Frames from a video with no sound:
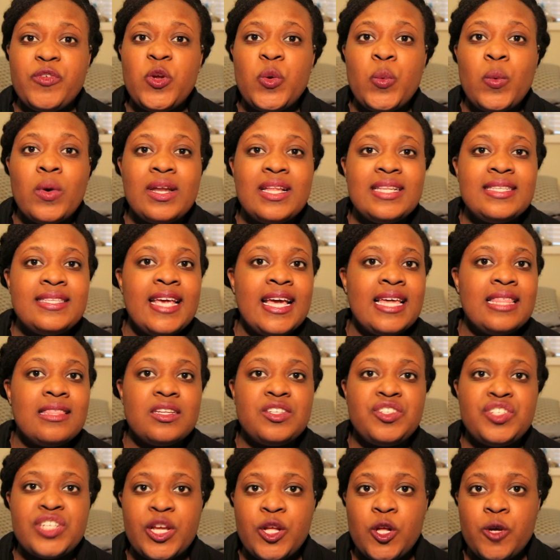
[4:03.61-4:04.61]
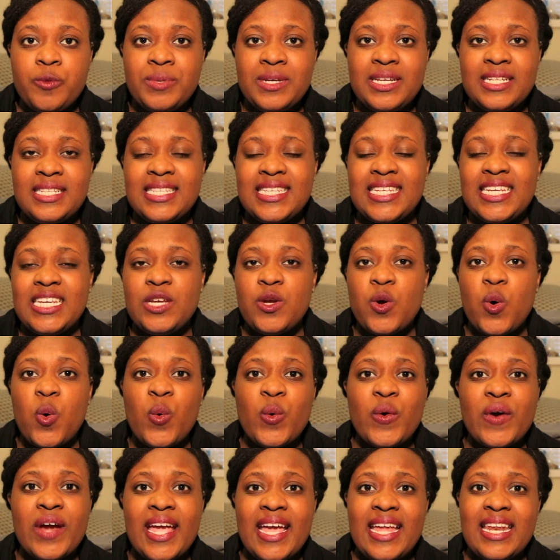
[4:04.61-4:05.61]
want to take the JLPT
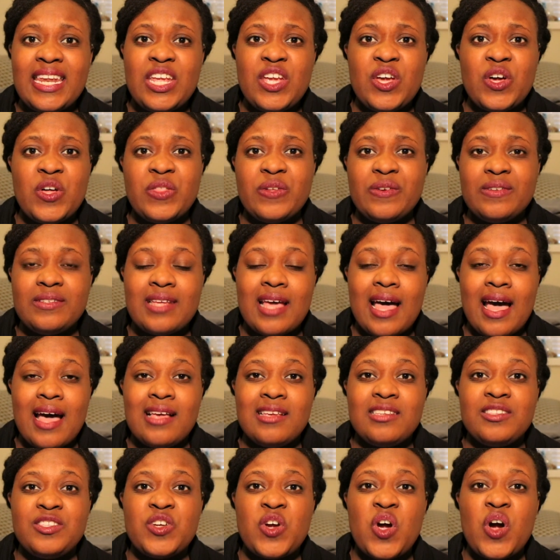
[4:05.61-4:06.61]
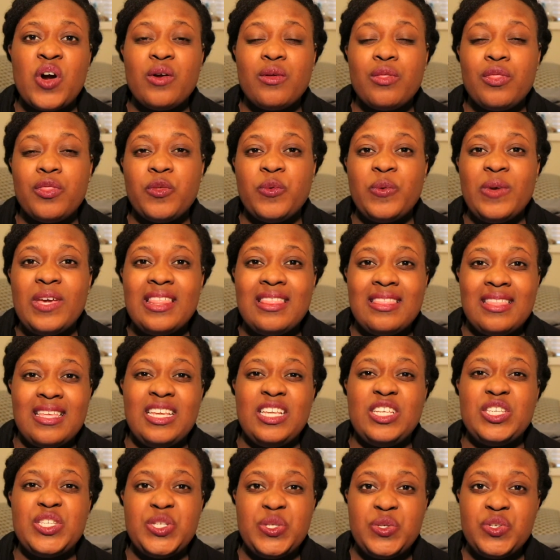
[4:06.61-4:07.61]
or any other test, there are 3
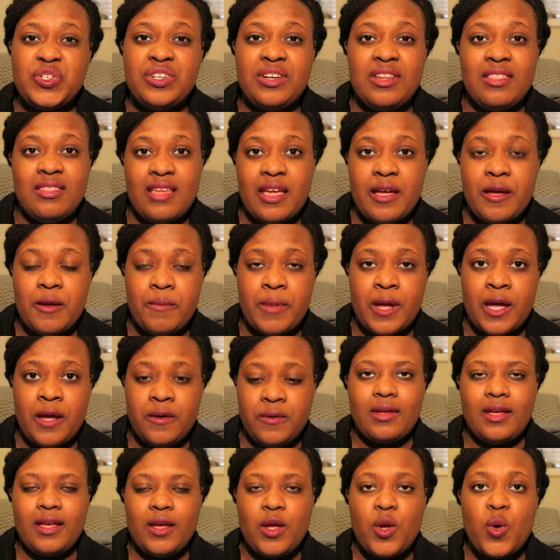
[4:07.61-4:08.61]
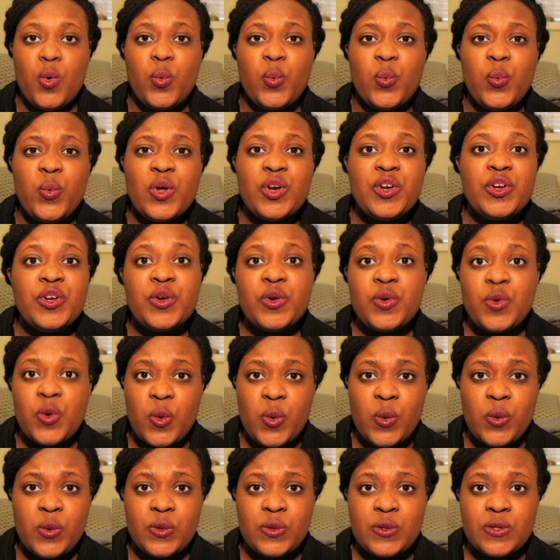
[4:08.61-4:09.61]
things you should think about. What are your
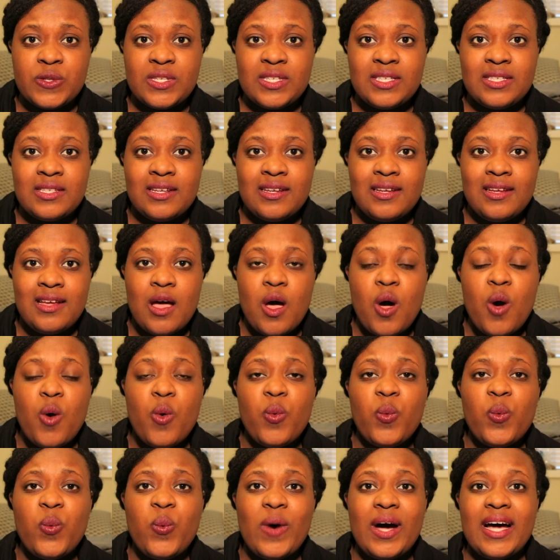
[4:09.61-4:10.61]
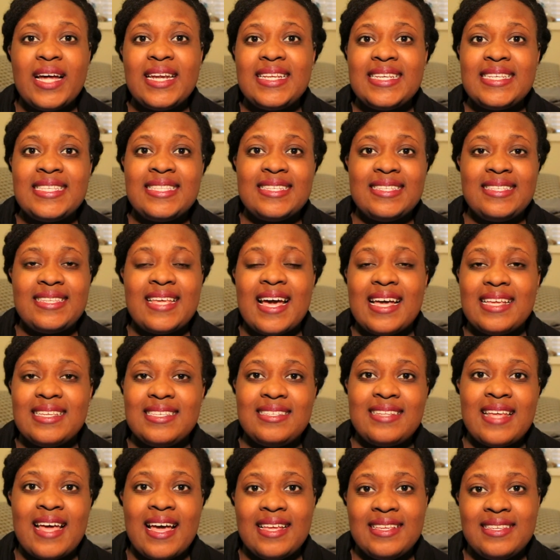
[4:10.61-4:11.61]
goals? What is the test
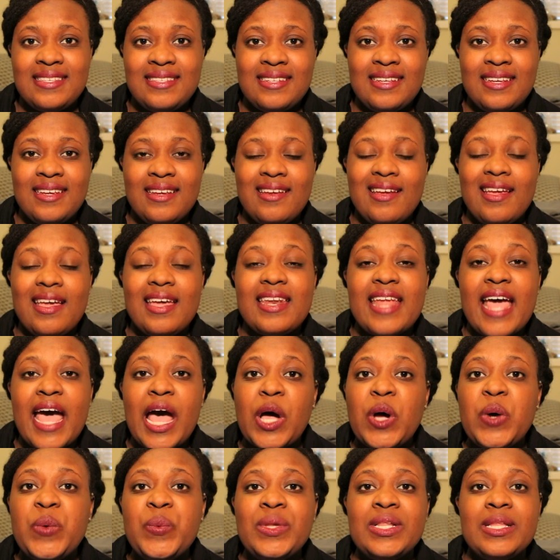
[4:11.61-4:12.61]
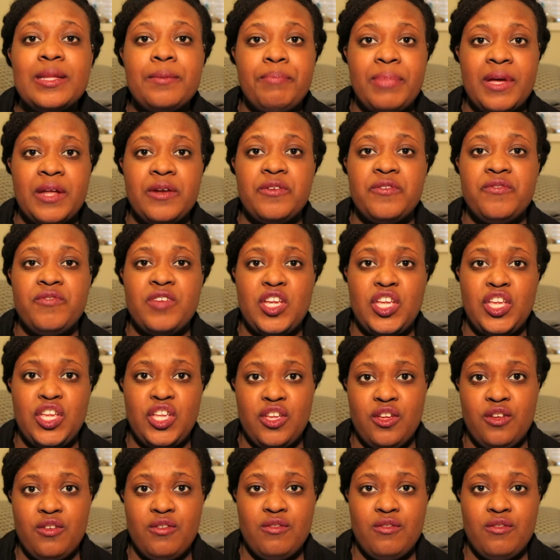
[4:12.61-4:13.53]
testing? And how will it benefit you?